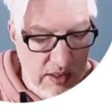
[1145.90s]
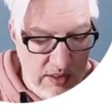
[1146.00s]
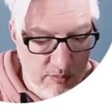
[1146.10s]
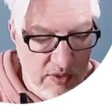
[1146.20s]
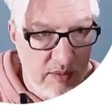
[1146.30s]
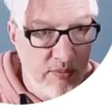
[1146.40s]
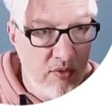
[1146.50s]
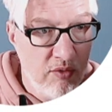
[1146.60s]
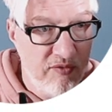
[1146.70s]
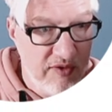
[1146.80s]
And my
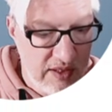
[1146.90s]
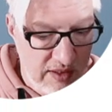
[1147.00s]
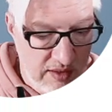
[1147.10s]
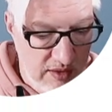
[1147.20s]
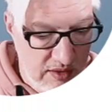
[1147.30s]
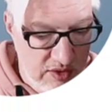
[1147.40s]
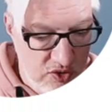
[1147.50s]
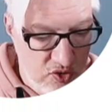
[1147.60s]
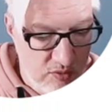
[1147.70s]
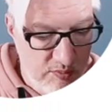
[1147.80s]
profile
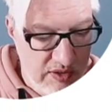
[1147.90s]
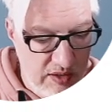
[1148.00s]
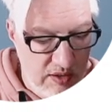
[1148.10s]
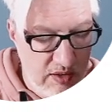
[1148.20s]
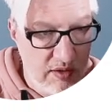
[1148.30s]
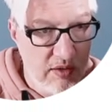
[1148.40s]
should be